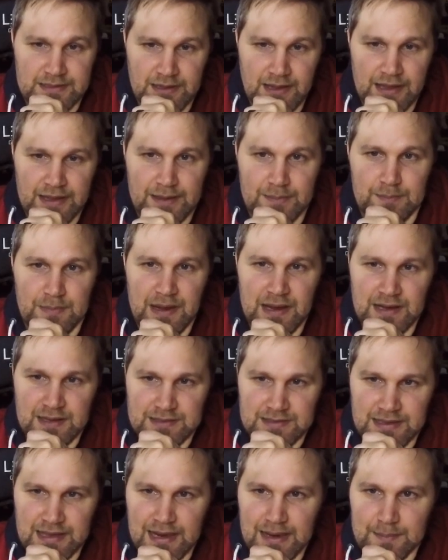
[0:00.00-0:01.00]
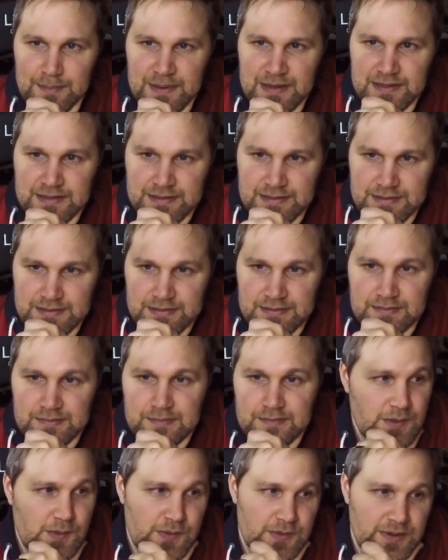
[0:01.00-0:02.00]
like Mega Salamence.
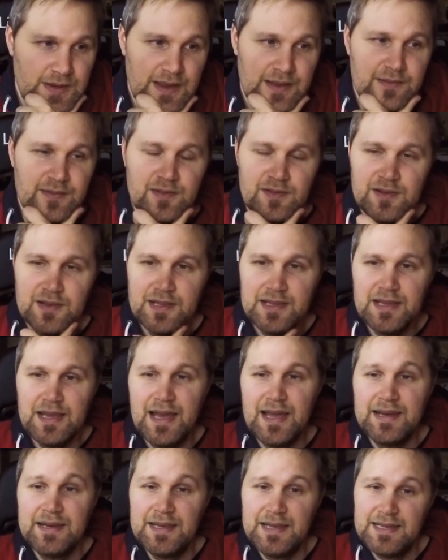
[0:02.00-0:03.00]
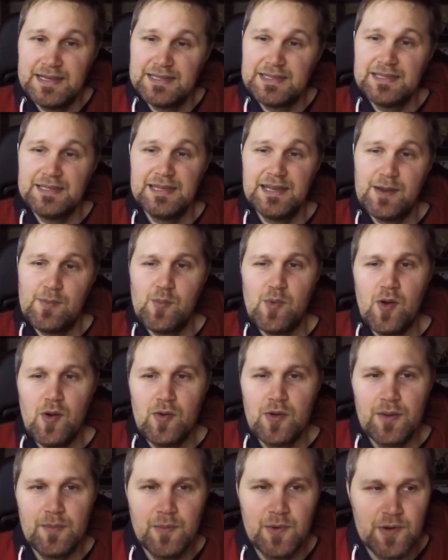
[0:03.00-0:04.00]
So definitely an S tier
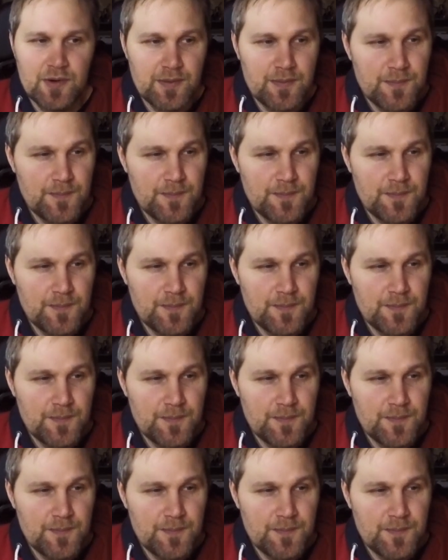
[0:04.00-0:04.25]
Pokemon.